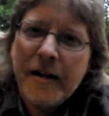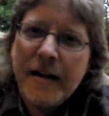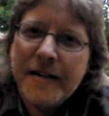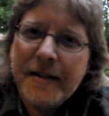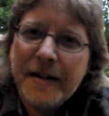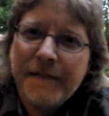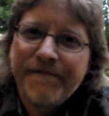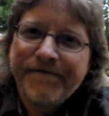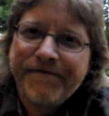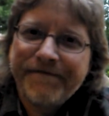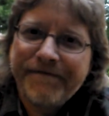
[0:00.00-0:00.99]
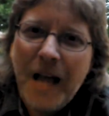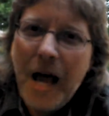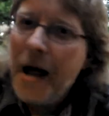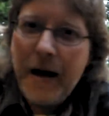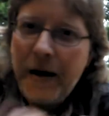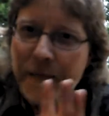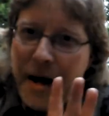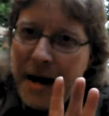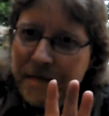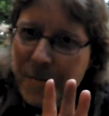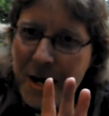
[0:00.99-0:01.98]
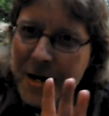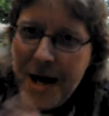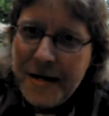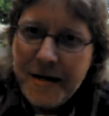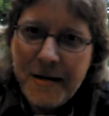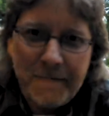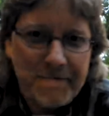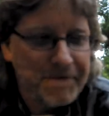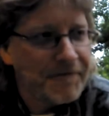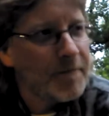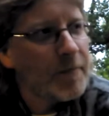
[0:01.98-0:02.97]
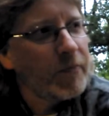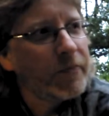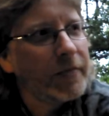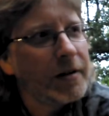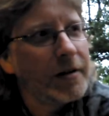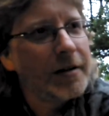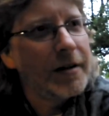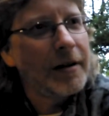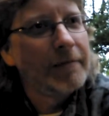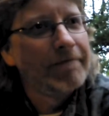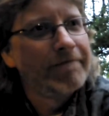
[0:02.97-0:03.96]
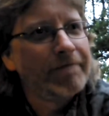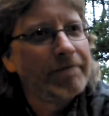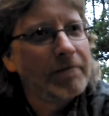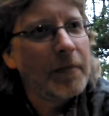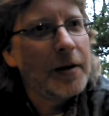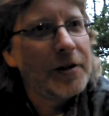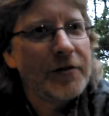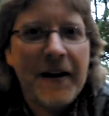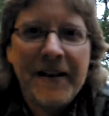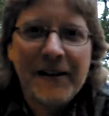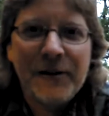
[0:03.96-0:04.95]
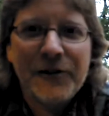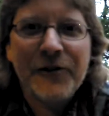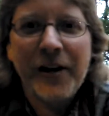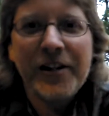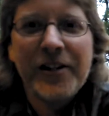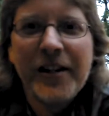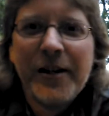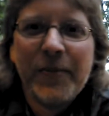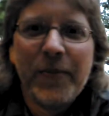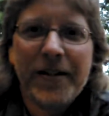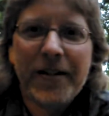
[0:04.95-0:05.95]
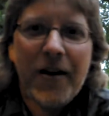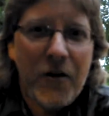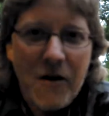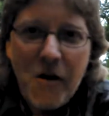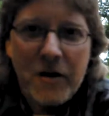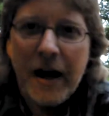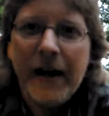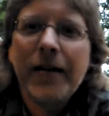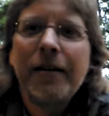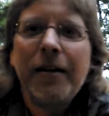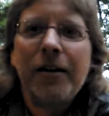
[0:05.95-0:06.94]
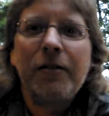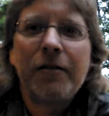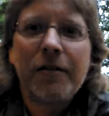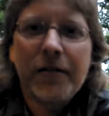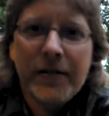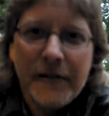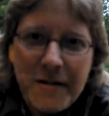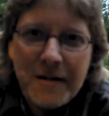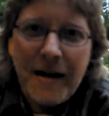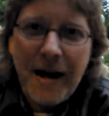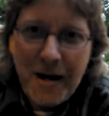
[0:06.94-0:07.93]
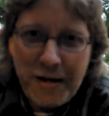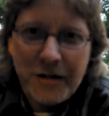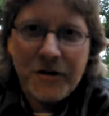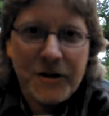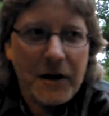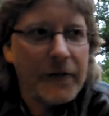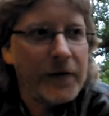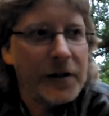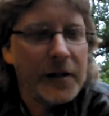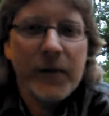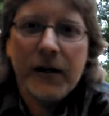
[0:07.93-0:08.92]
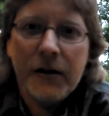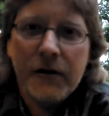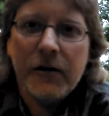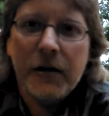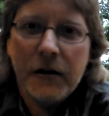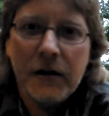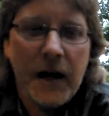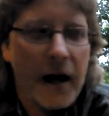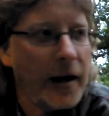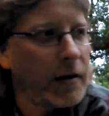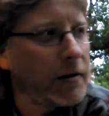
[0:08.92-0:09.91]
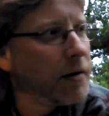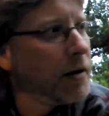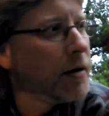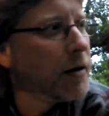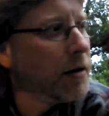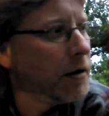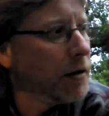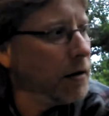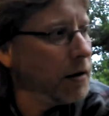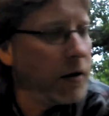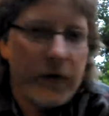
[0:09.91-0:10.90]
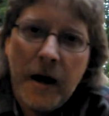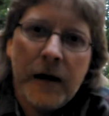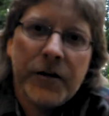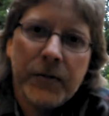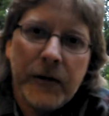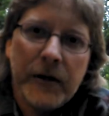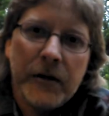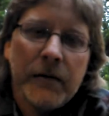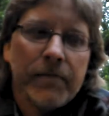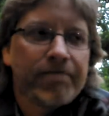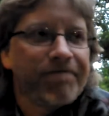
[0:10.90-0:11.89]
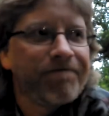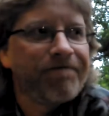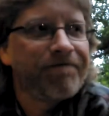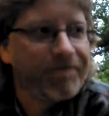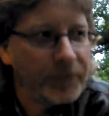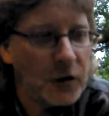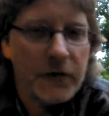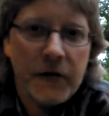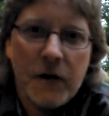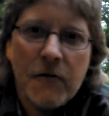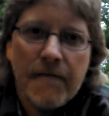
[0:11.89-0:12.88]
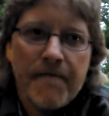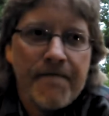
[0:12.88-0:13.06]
That's I'm not knocking it. I just find that a little strange. But okay, you know, I like your stuff. You seem like you're a good guy. You give your honest opinion. Good for you.